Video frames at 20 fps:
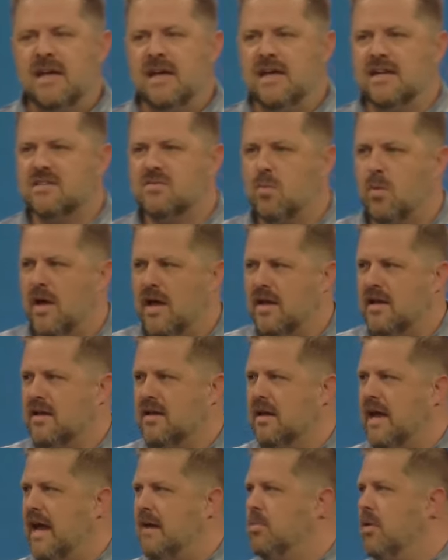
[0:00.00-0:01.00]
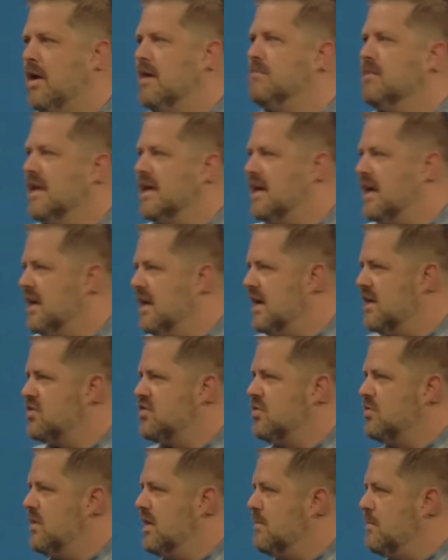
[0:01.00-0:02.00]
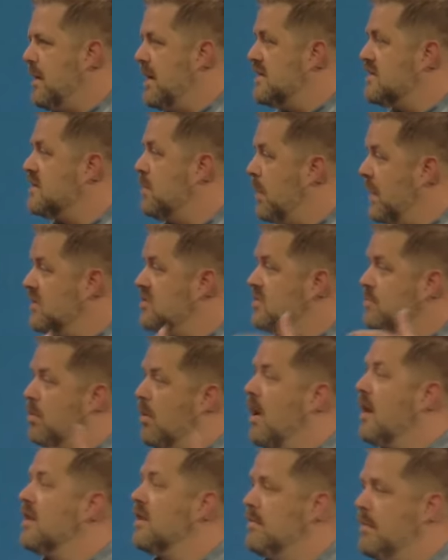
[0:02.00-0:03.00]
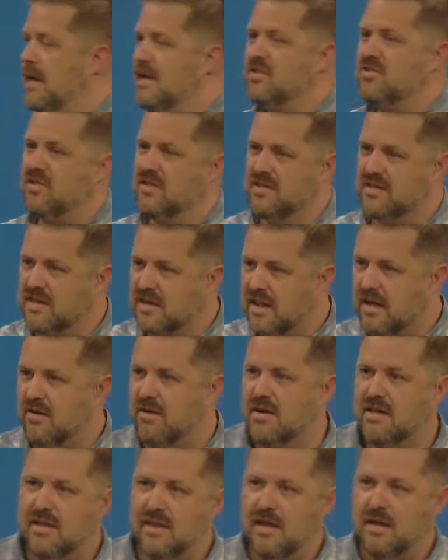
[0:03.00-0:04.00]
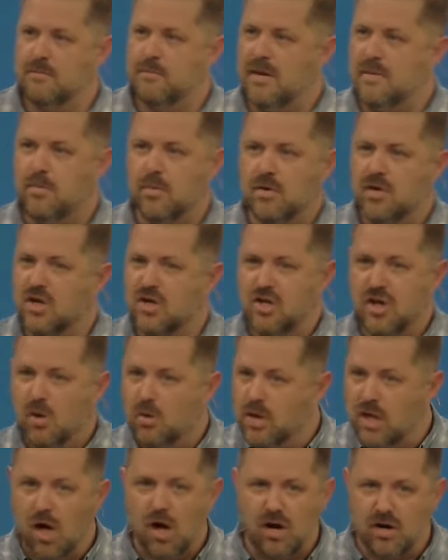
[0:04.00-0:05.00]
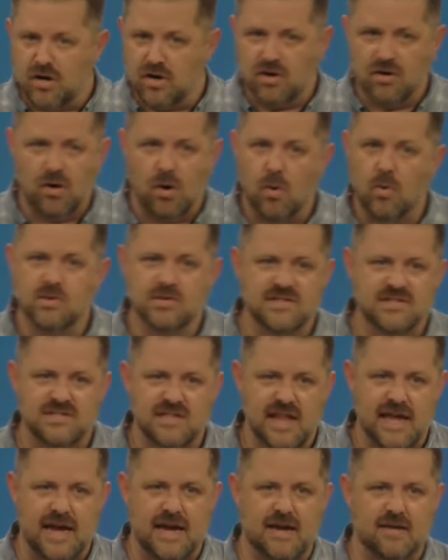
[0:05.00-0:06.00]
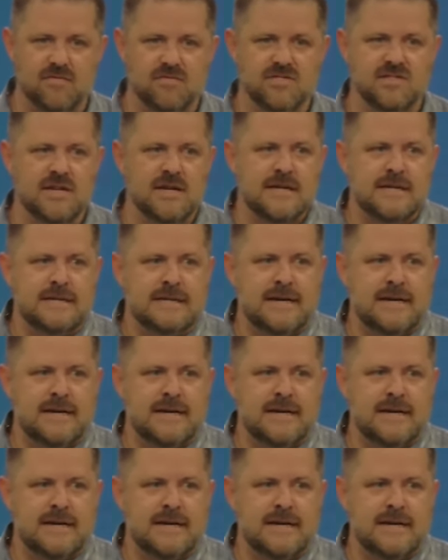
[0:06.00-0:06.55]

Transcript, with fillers: is when Abraham Lincoln issued the Emancipation Proclamation, declaring that people could no longer hold slaves.